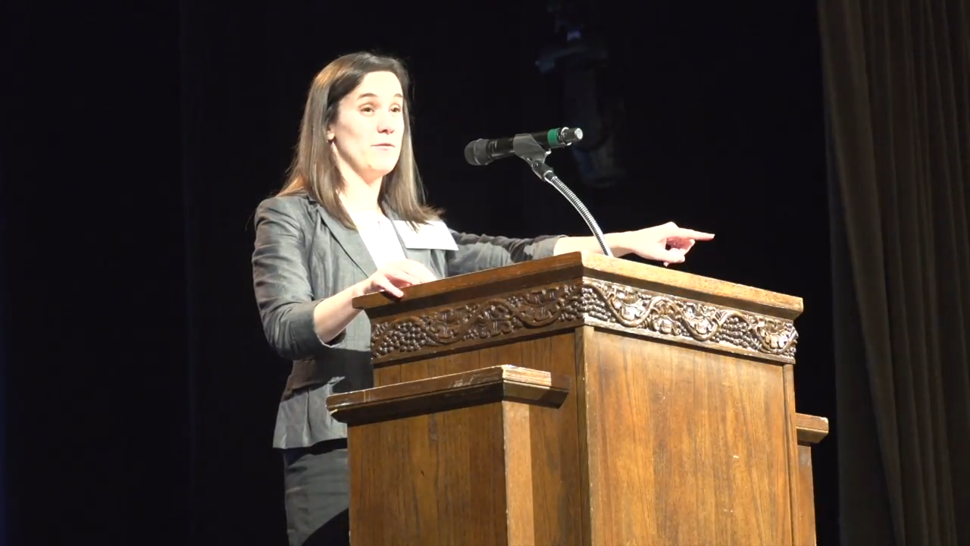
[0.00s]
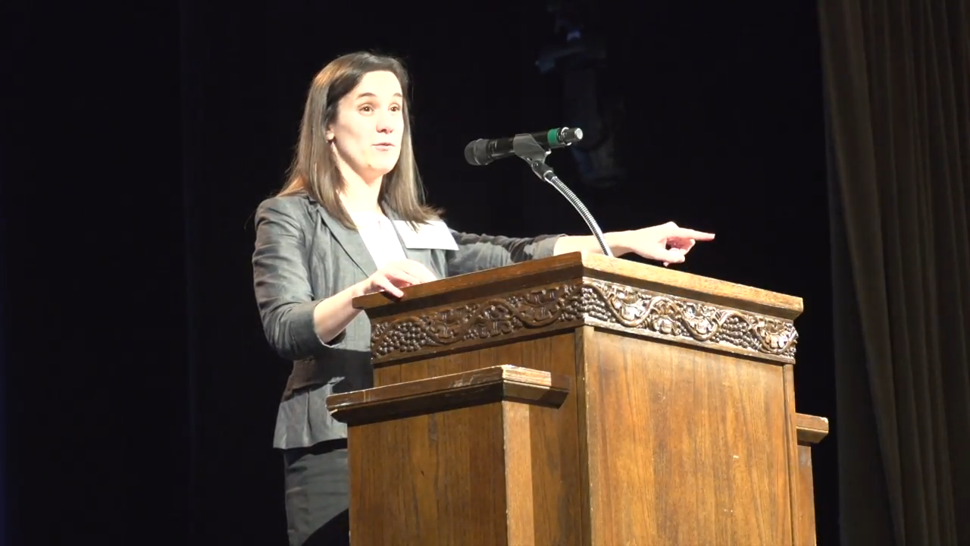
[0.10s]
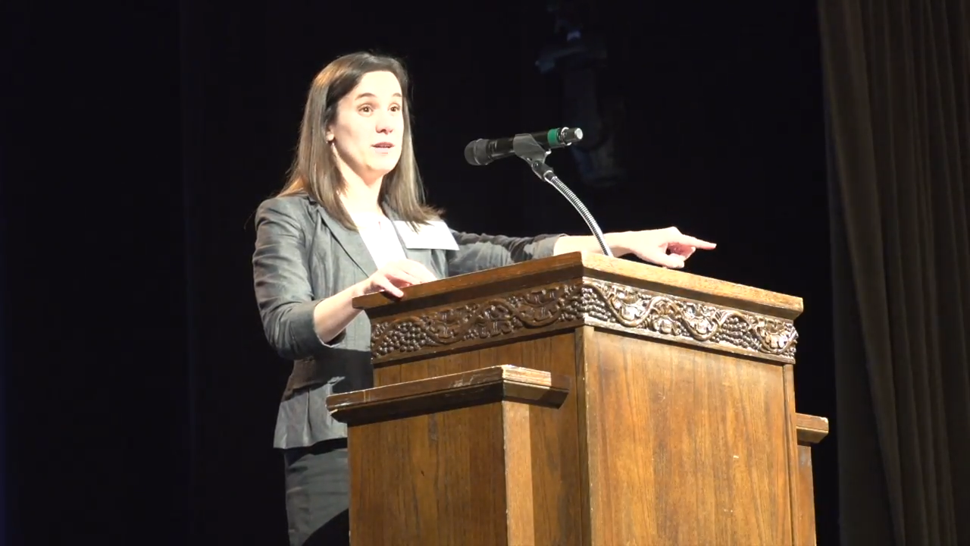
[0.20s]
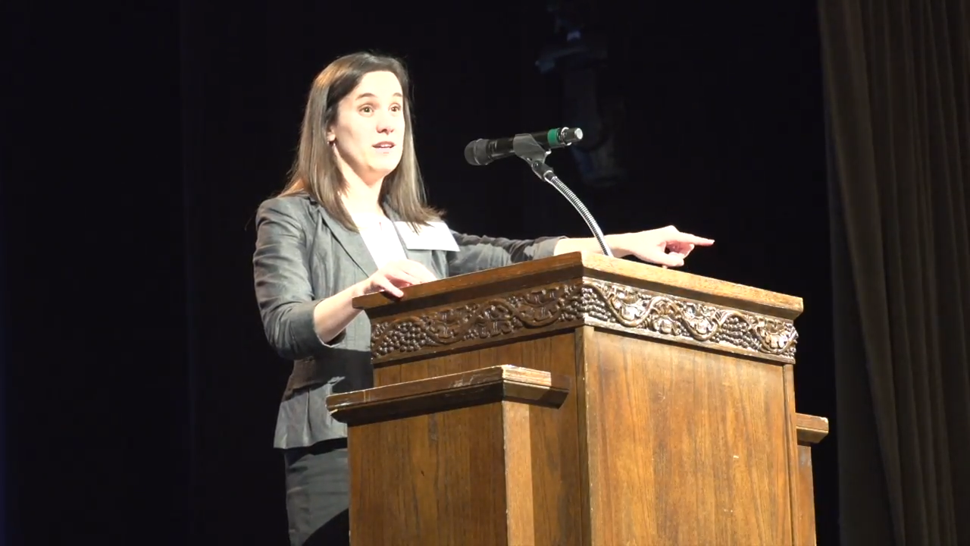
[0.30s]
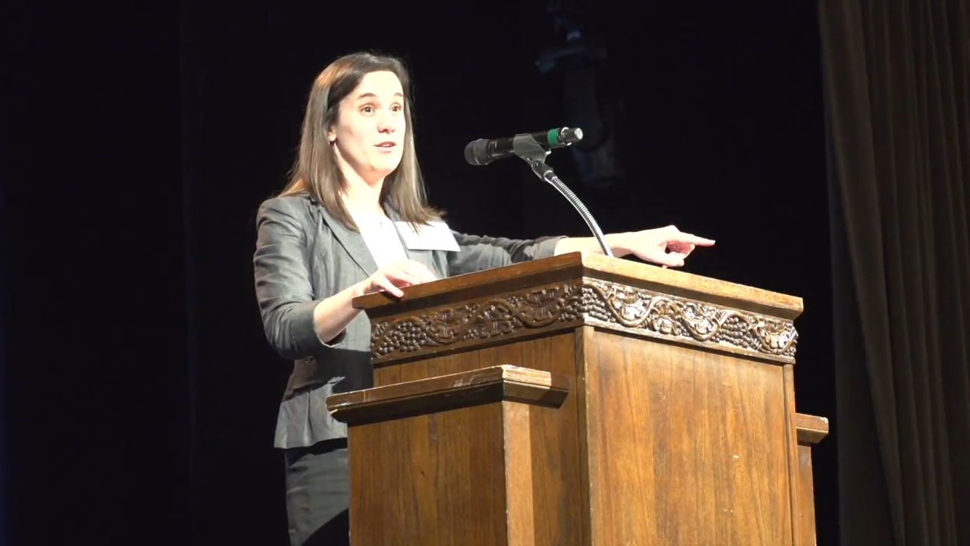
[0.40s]

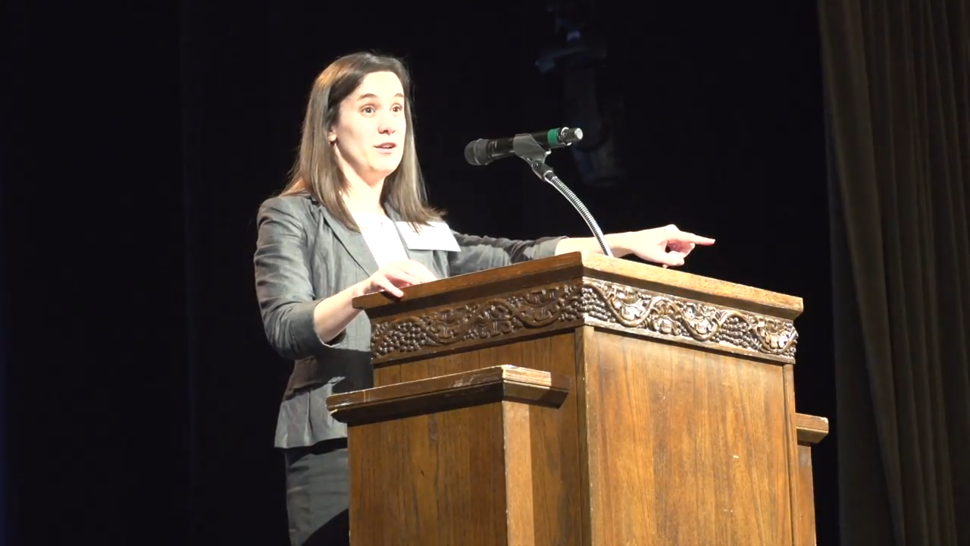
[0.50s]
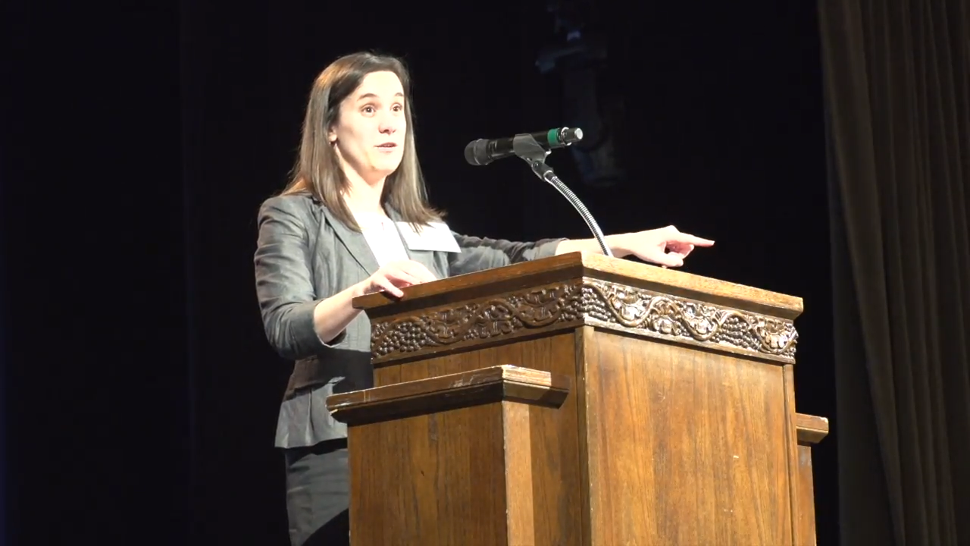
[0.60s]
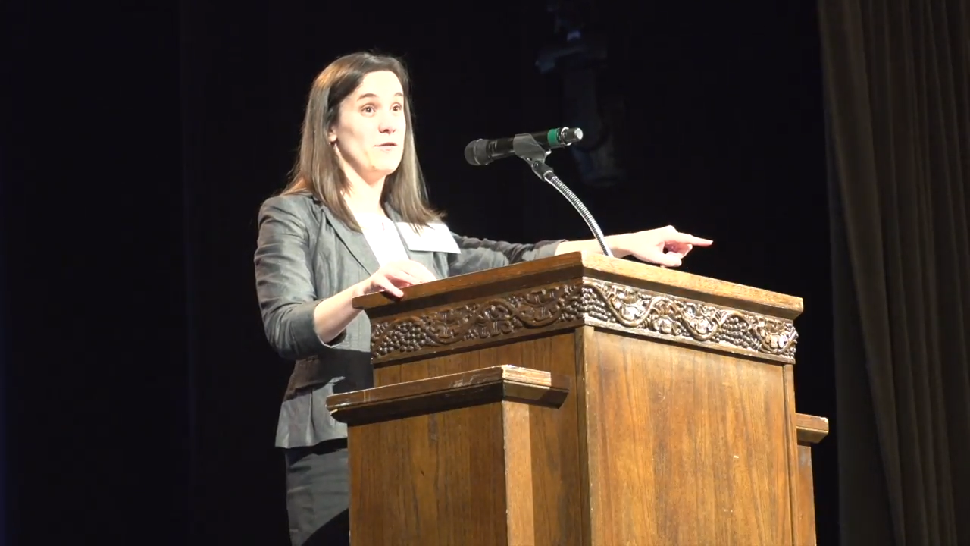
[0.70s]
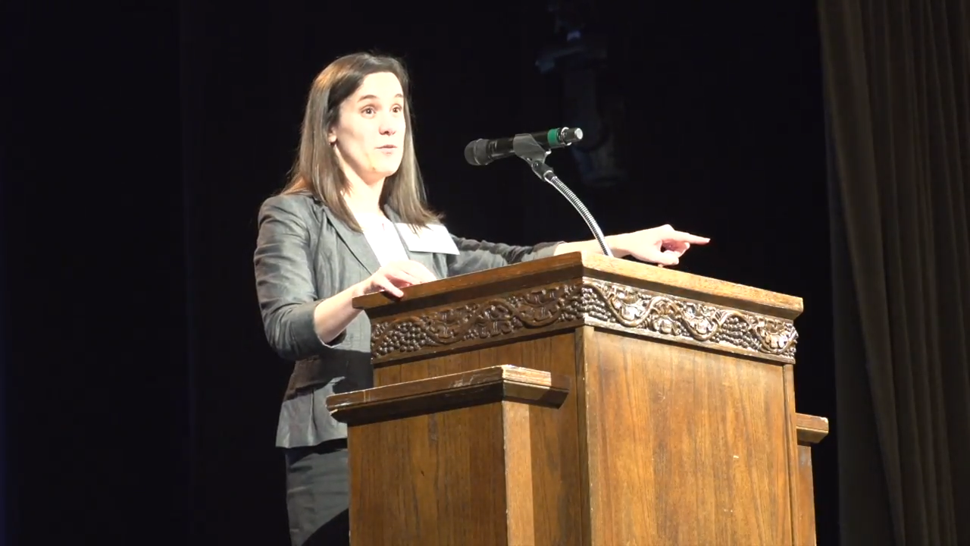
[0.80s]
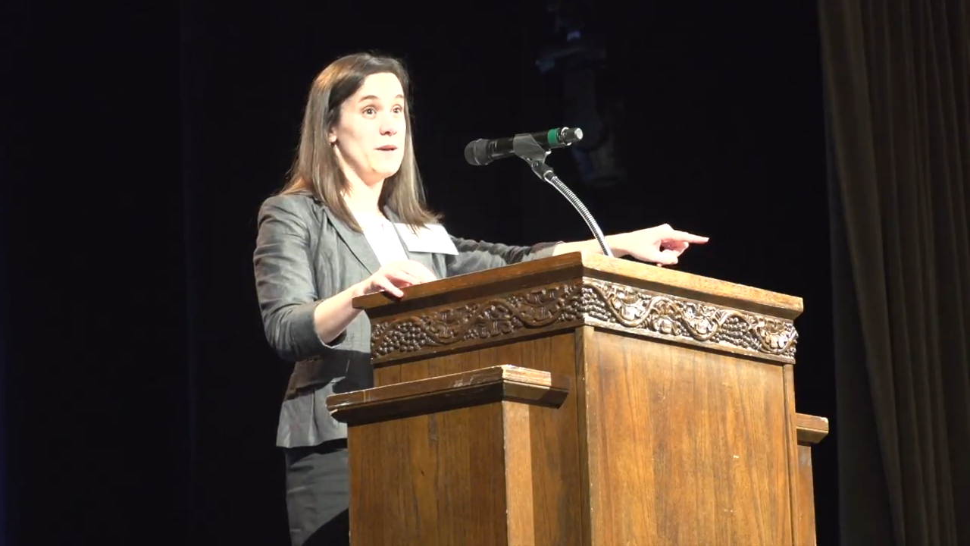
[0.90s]
really good
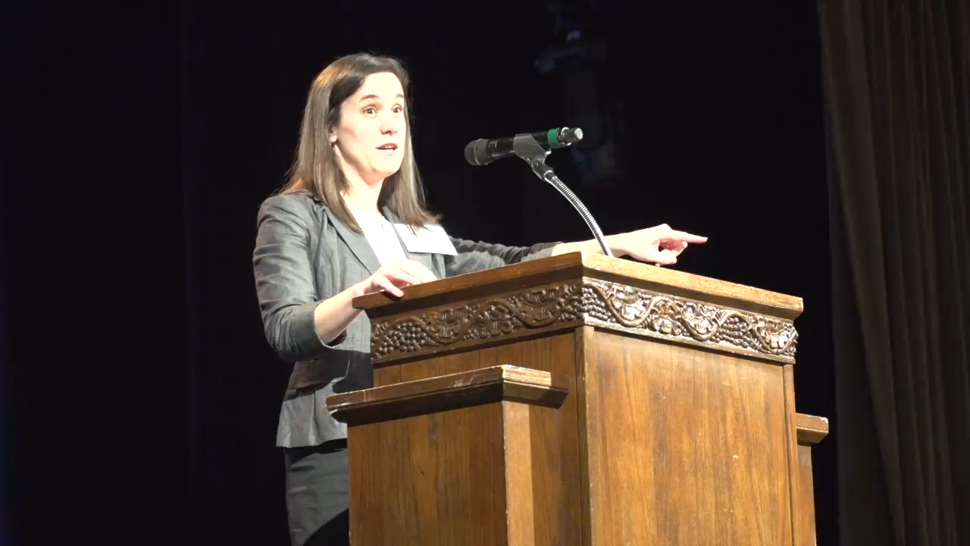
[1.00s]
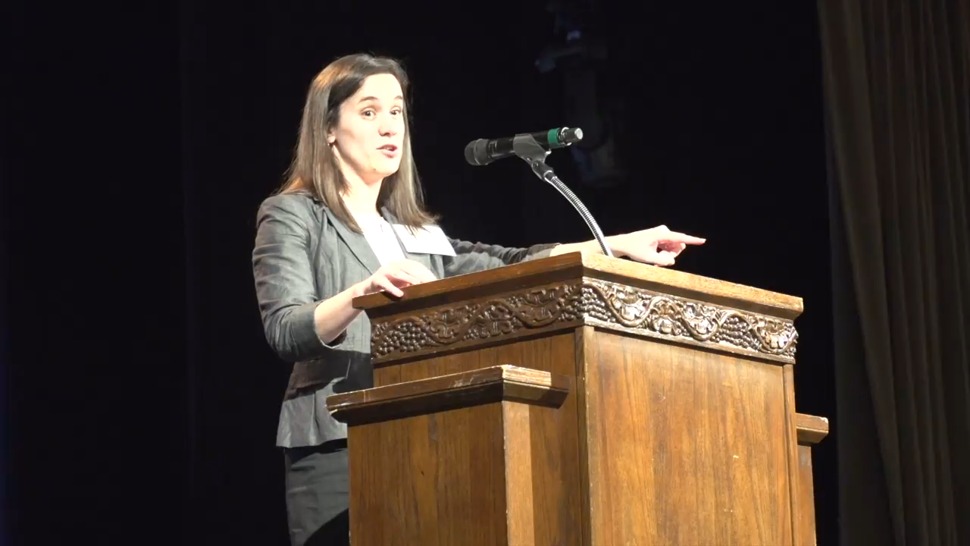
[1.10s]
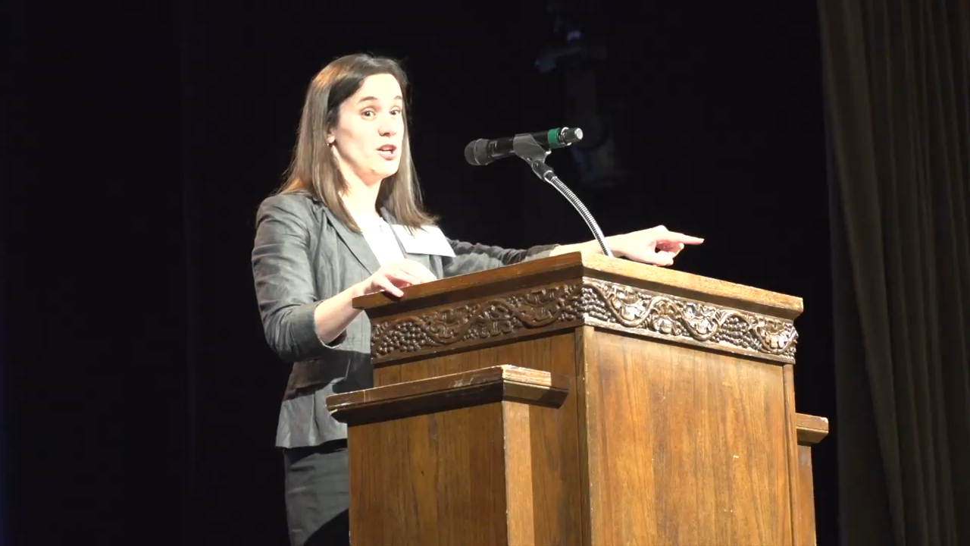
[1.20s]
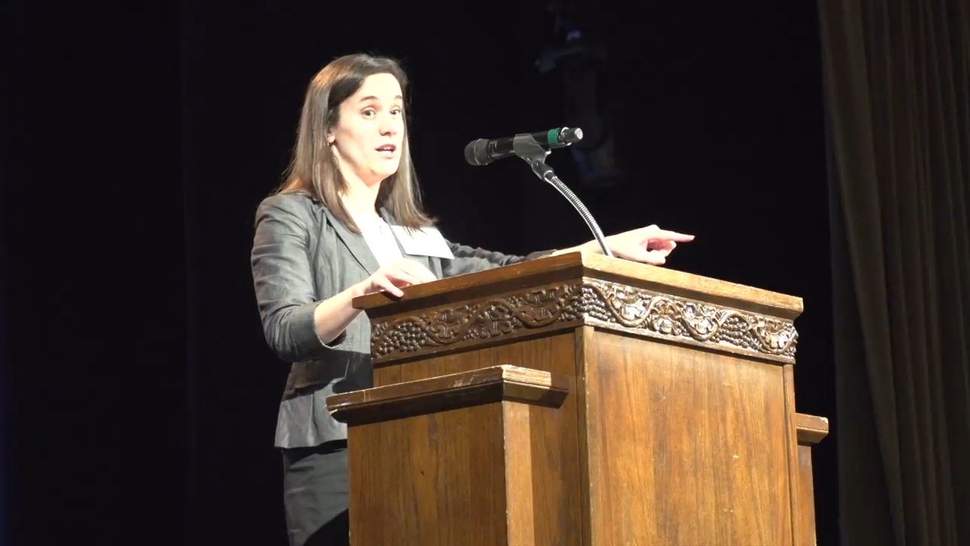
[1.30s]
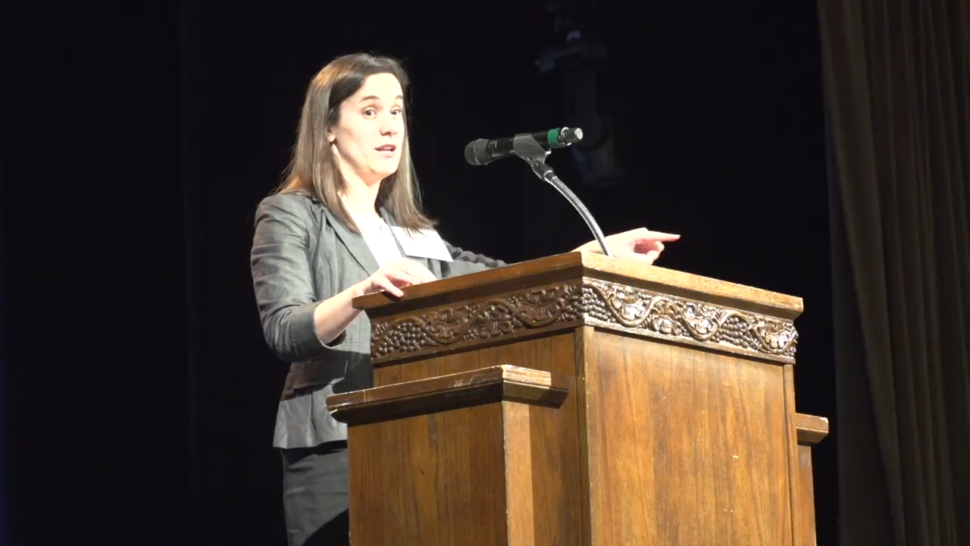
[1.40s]

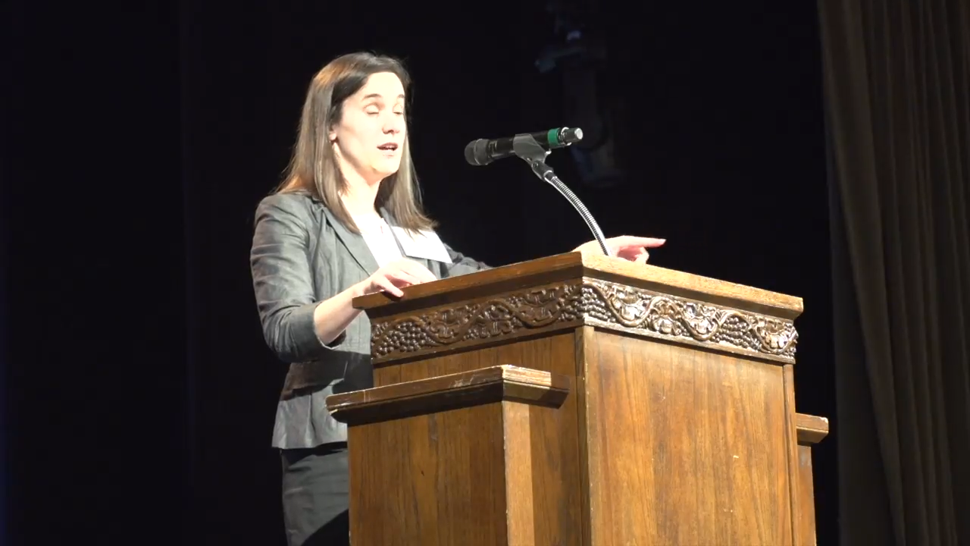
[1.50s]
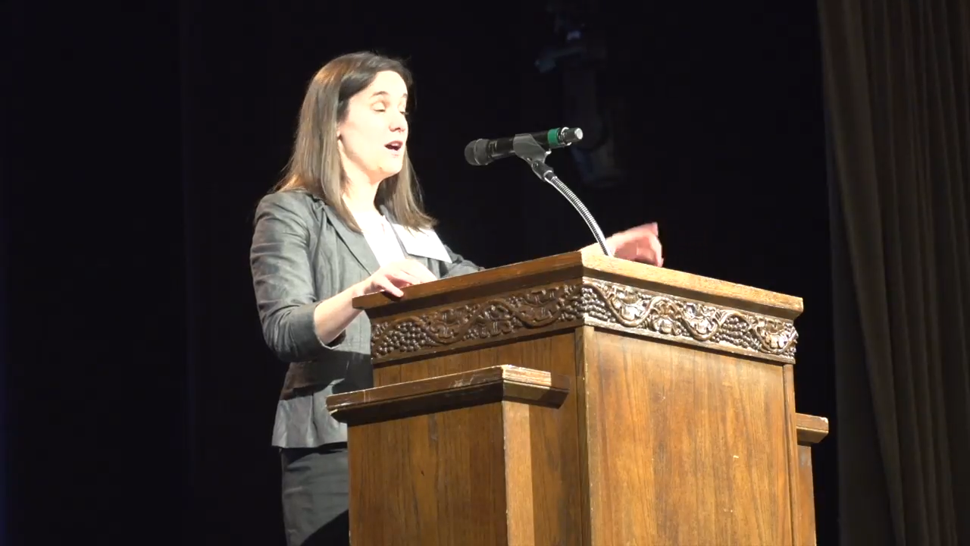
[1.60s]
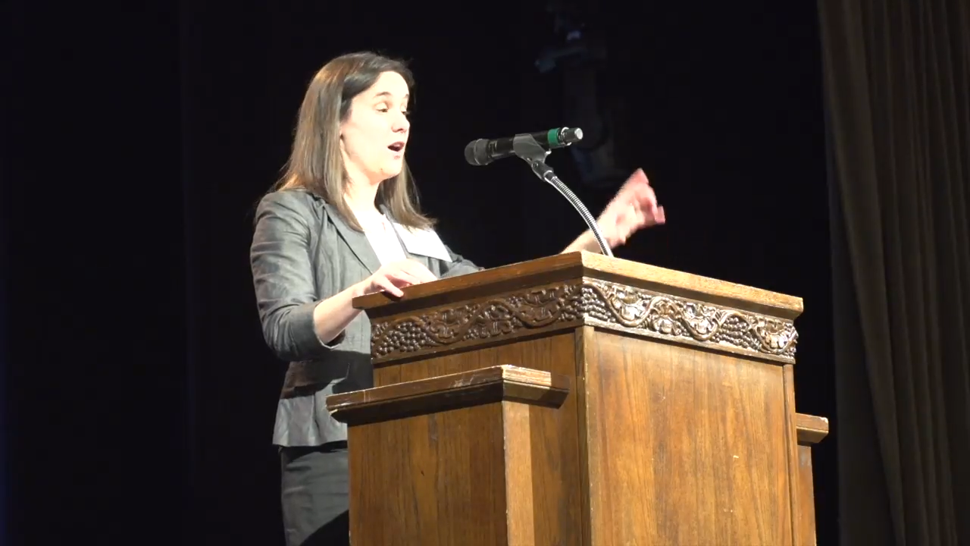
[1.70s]
information